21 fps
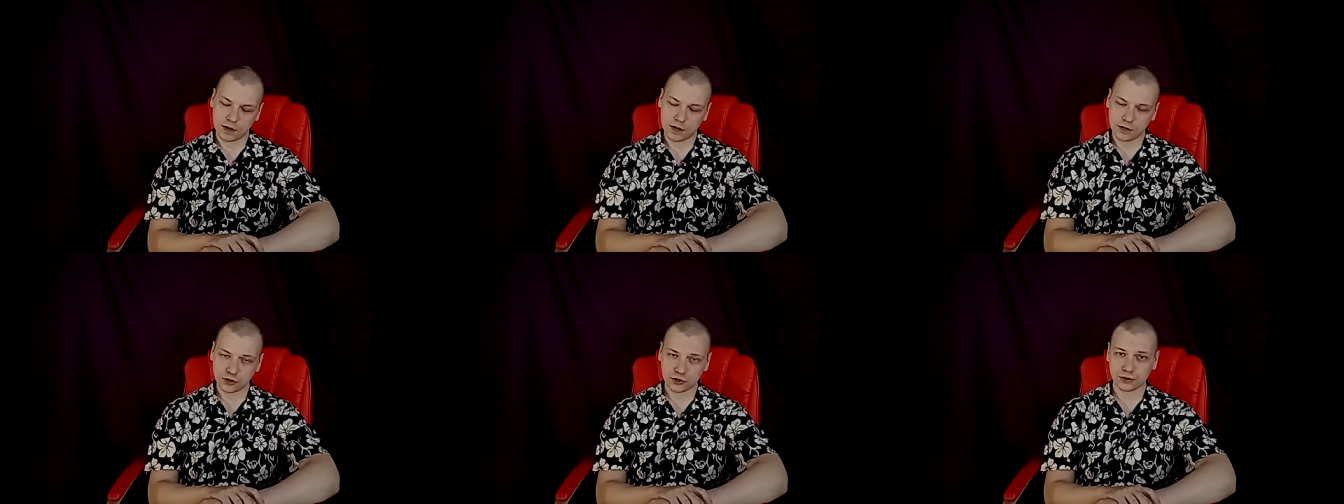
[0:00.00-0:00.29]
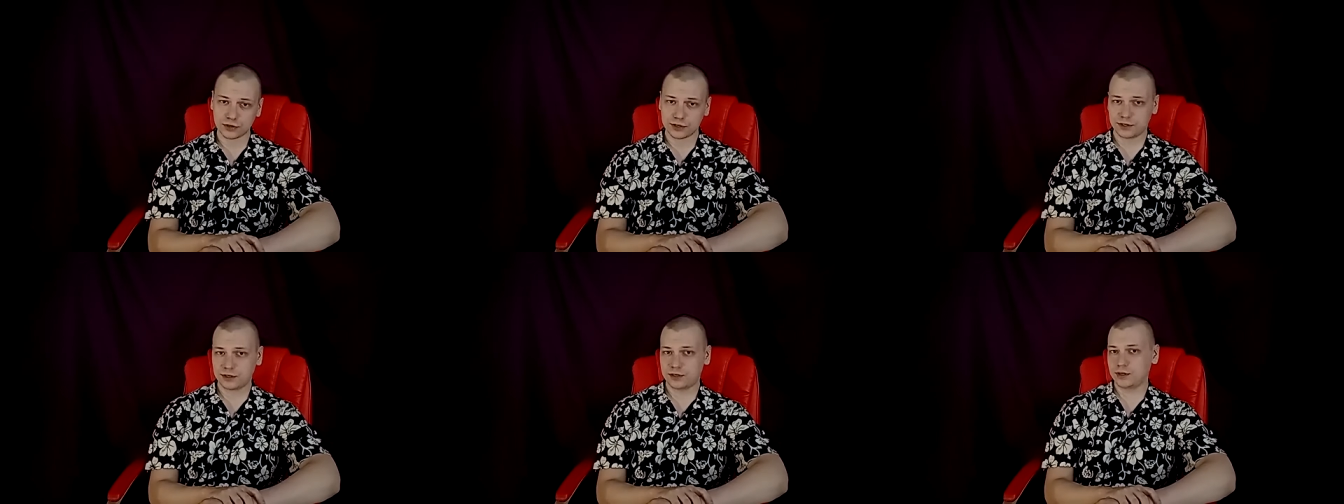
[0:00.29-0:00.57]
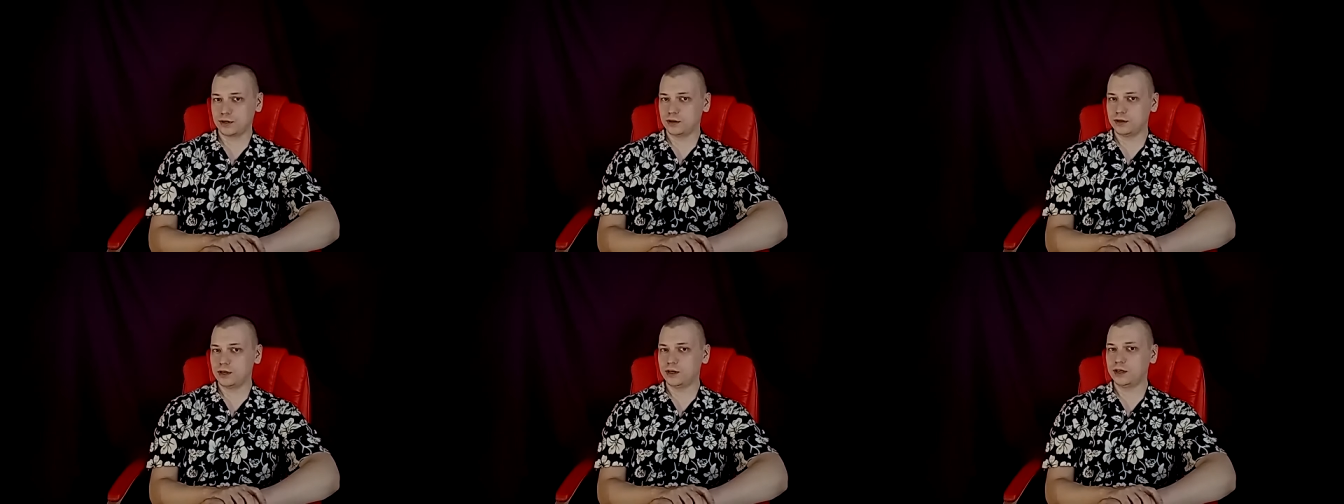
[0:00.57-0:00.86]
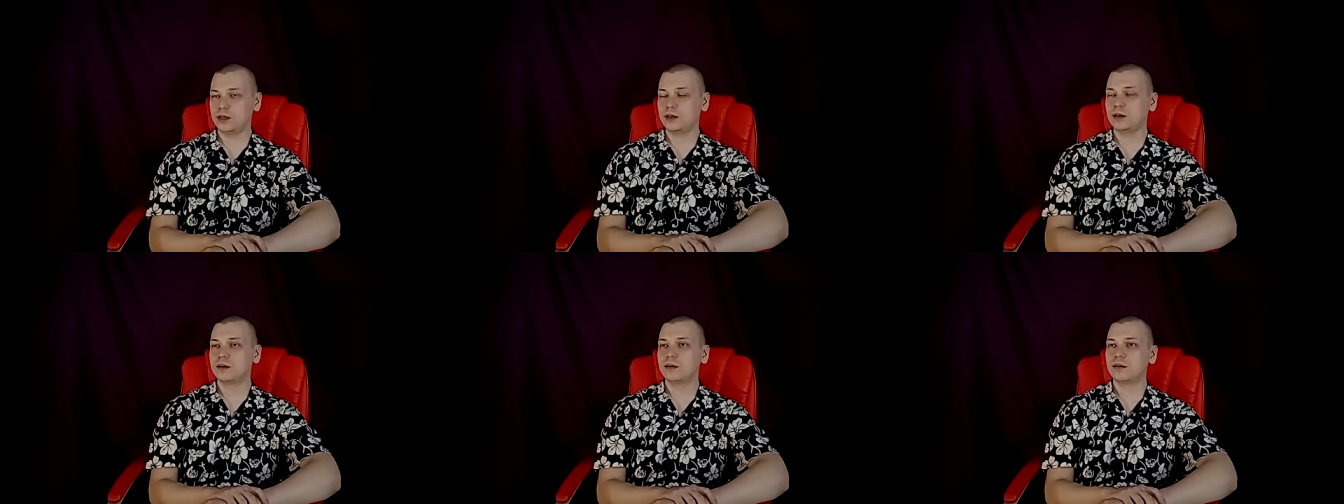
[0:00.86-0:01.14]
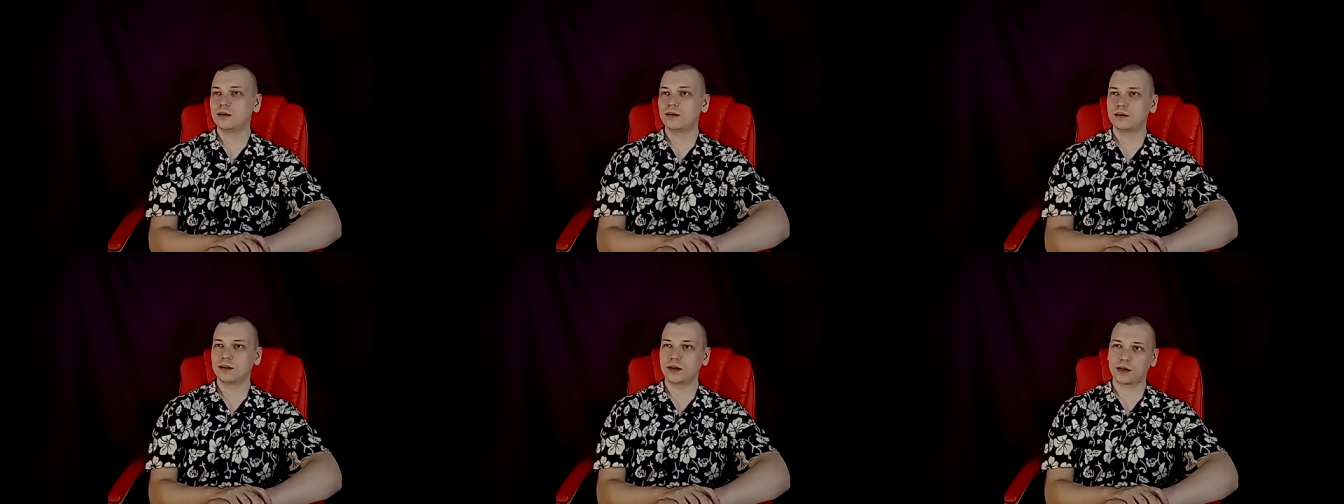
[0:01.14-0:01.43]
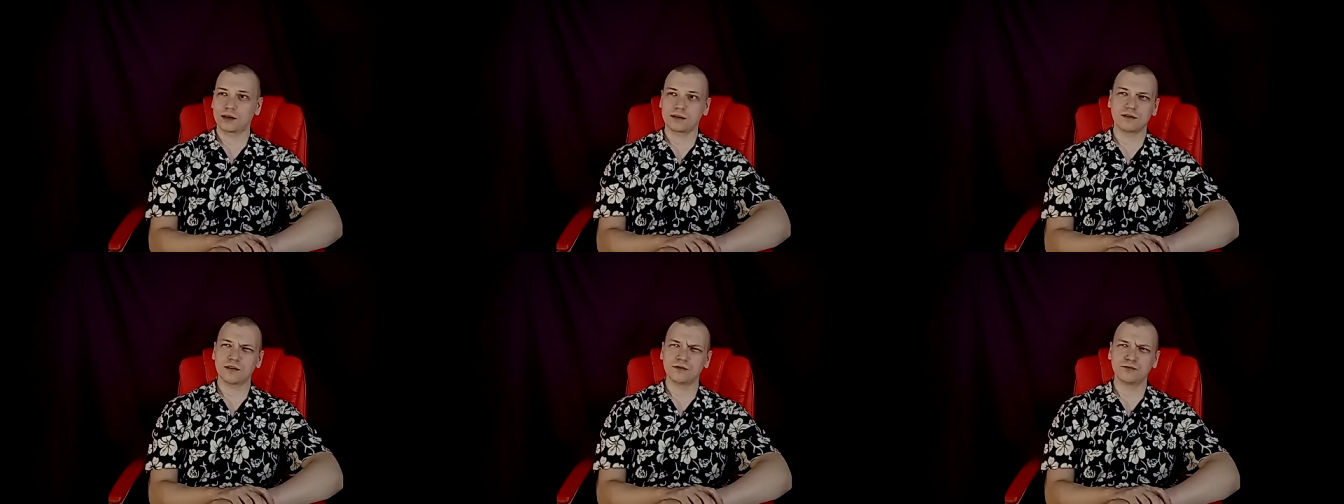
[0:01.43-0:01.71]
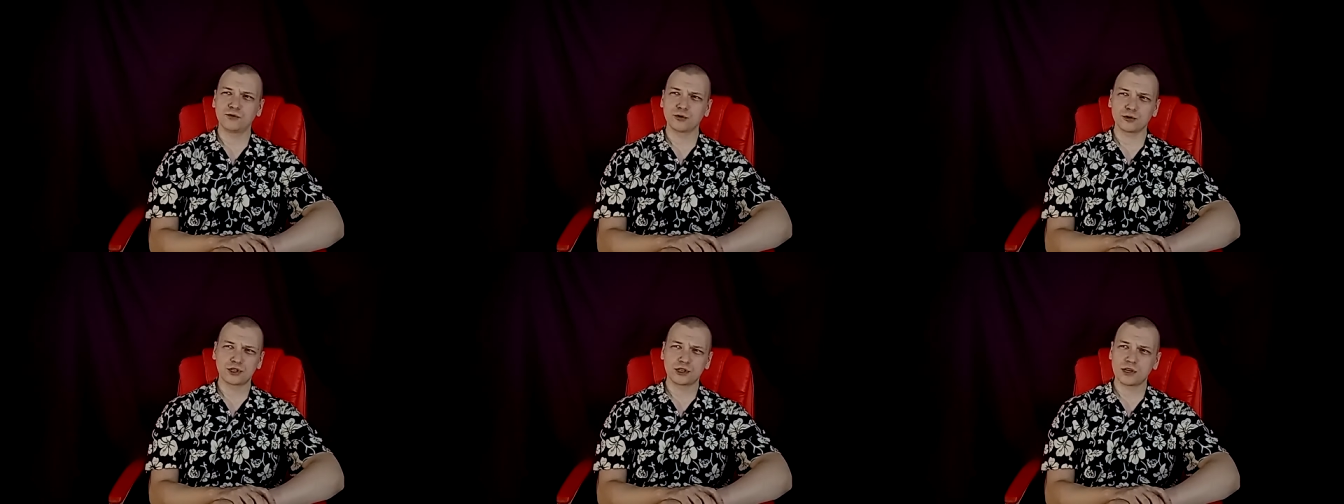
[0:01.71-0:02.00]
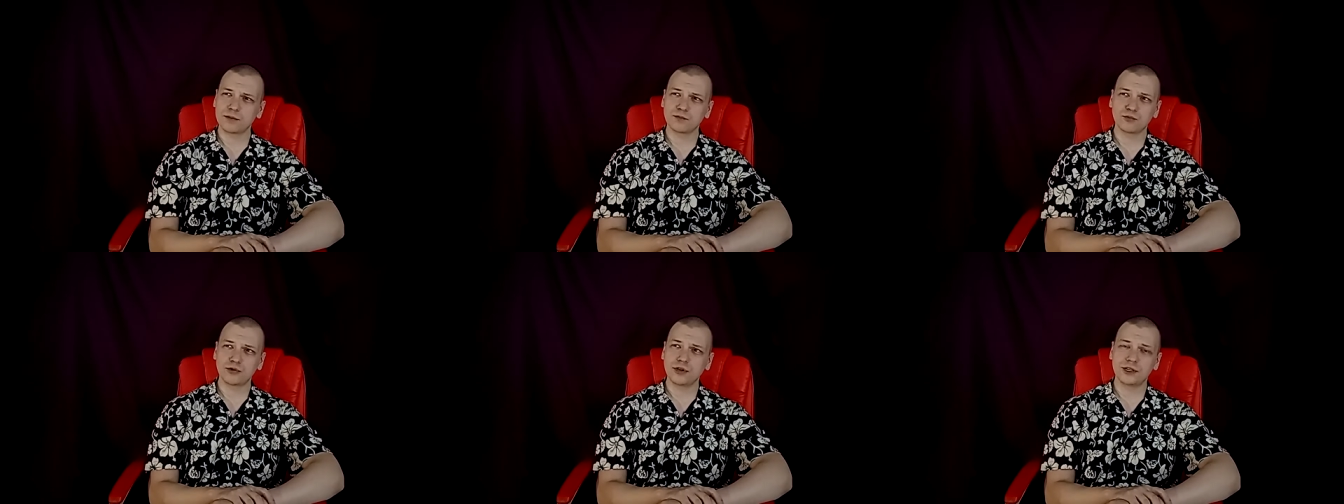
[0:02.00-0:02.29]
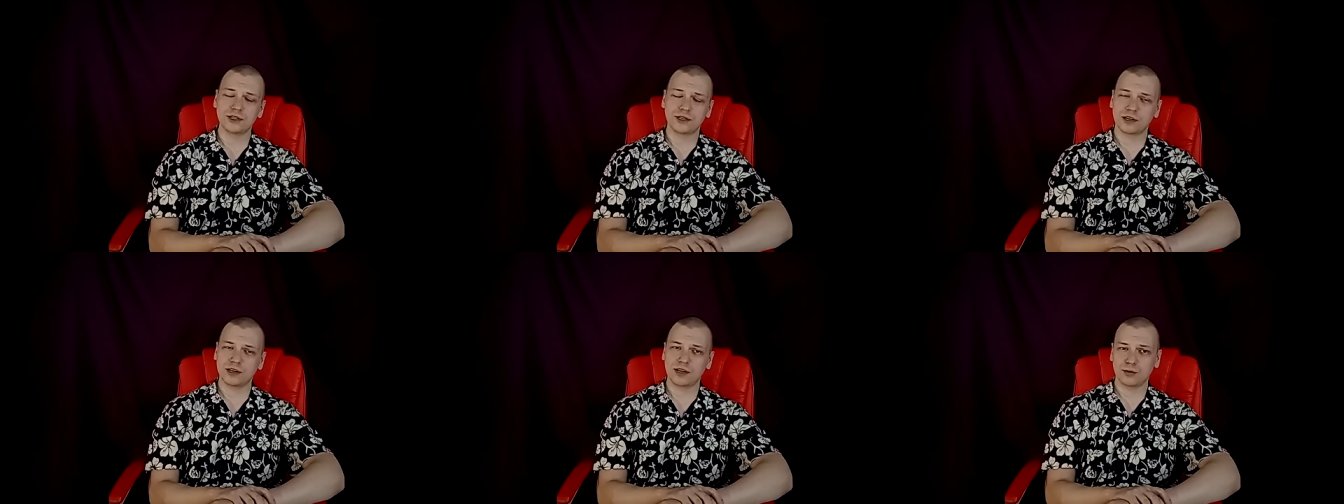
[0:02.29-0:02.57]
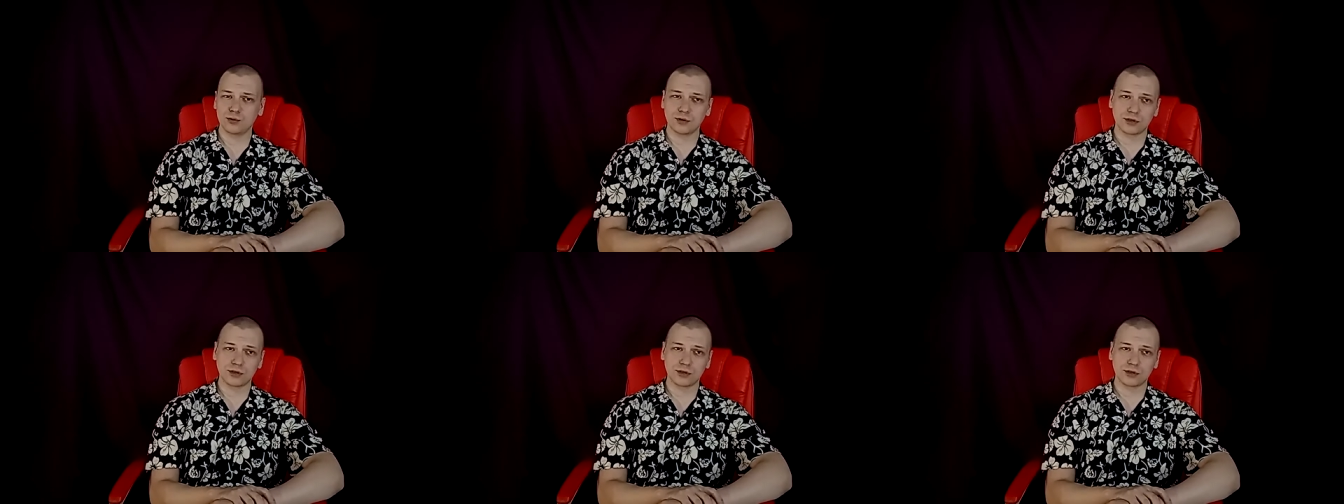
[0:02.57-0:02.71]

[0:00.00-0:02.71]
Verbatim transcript: interestingly, like uh, for some reason,